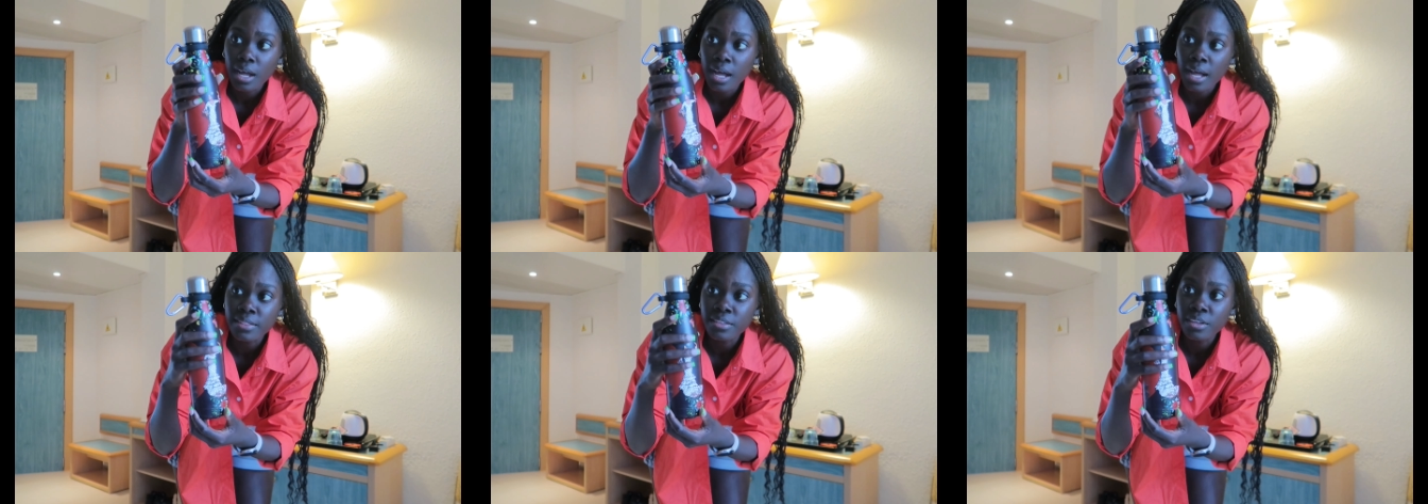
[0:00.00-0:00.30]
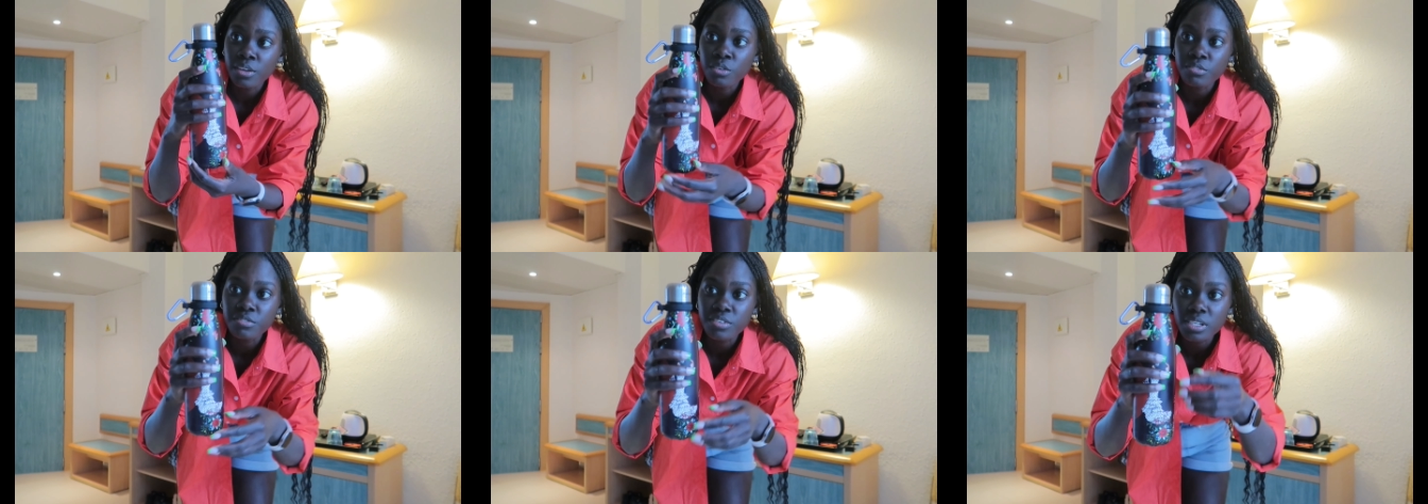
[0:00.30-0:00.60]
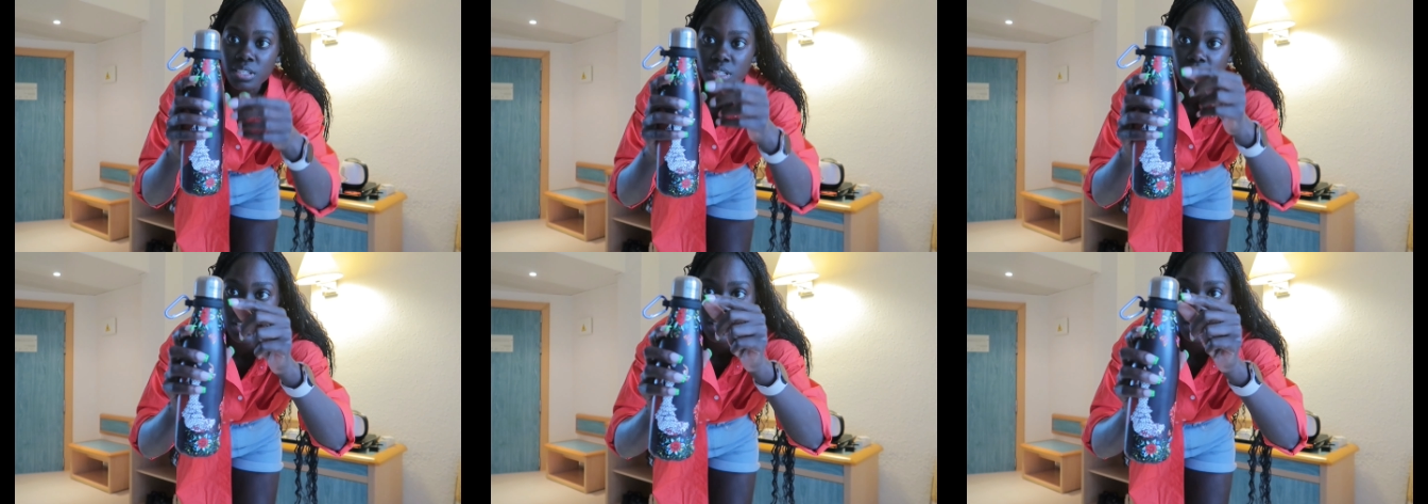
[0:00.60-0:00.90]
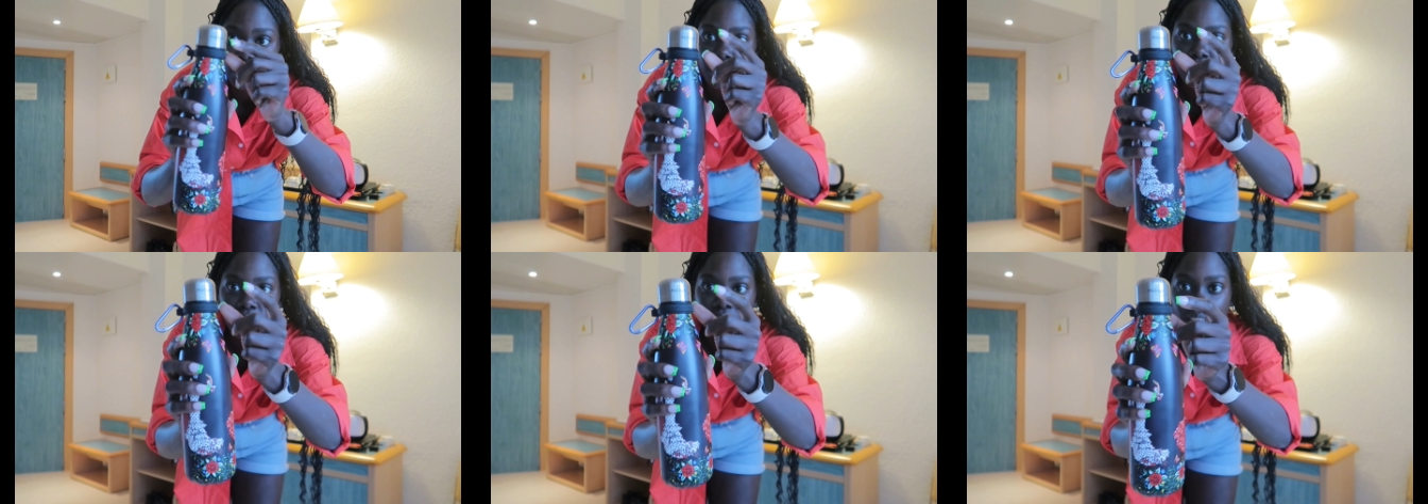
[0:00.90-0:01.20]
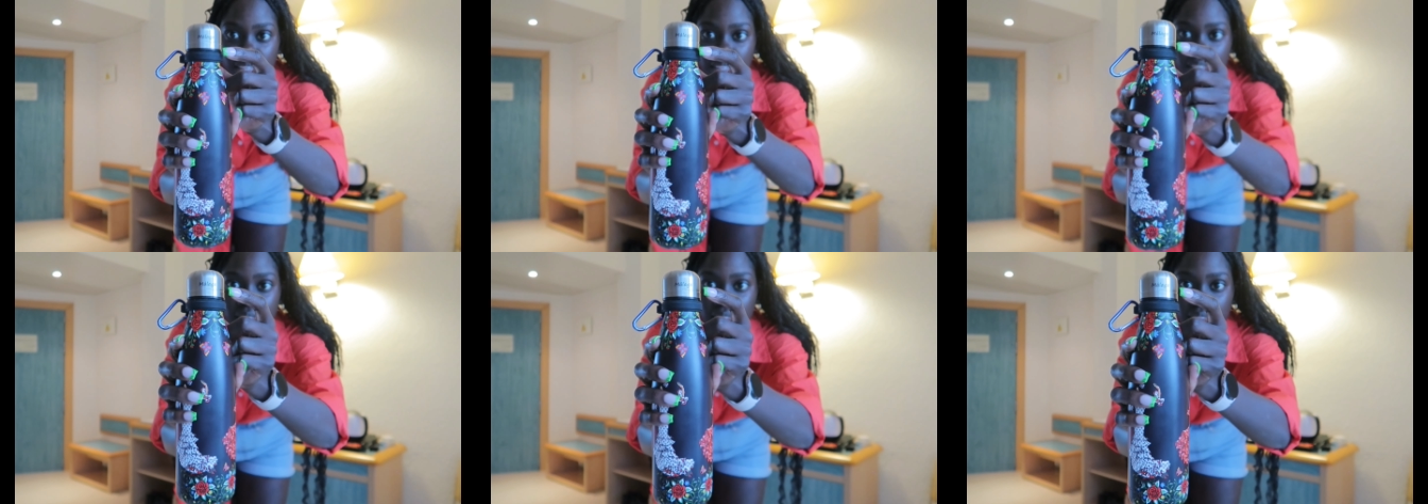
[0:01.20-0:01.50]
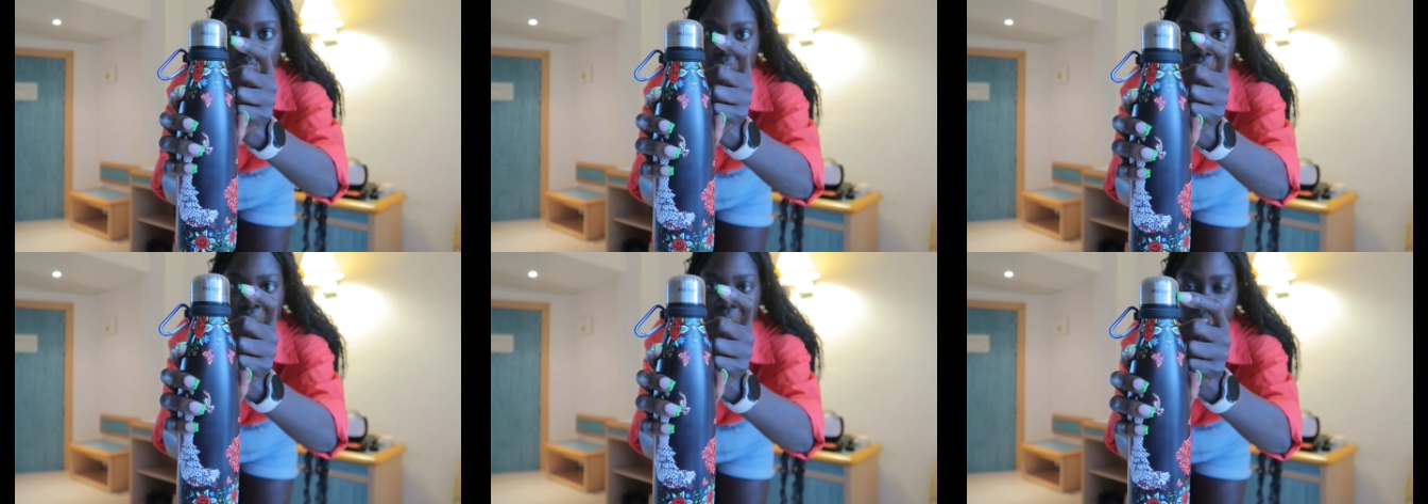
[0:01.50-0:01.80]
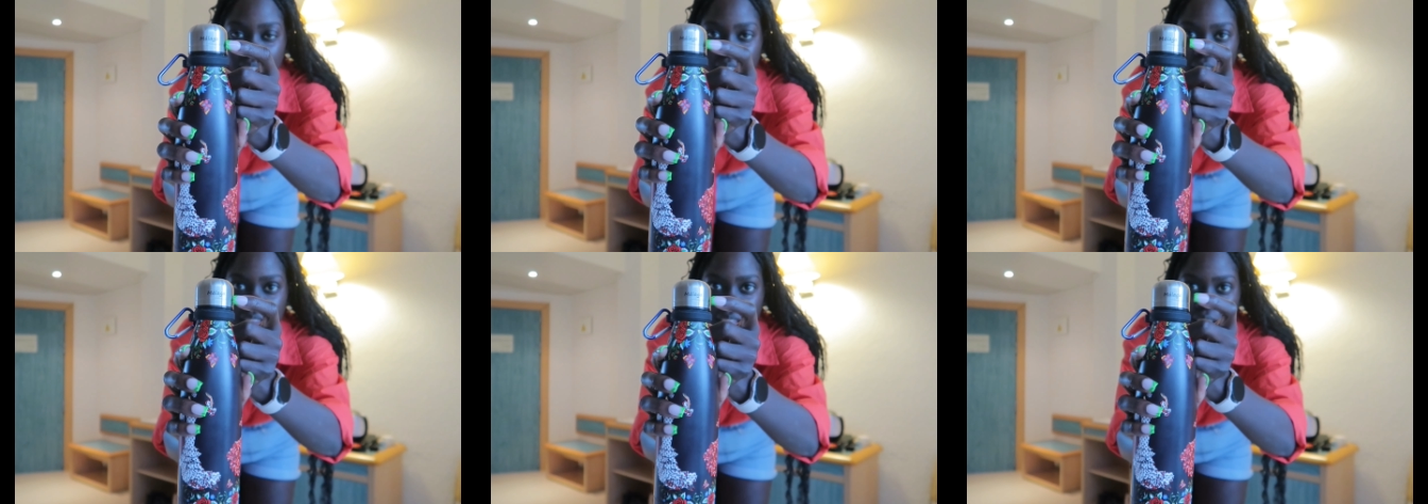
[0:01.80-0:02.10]
and then obviously
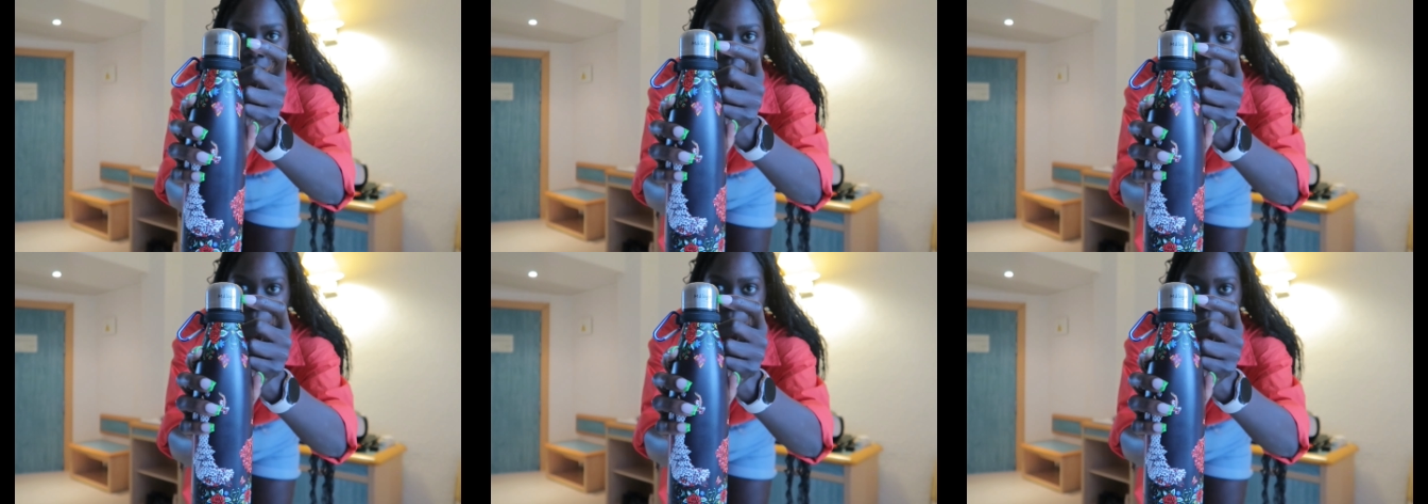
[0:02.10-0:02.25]
the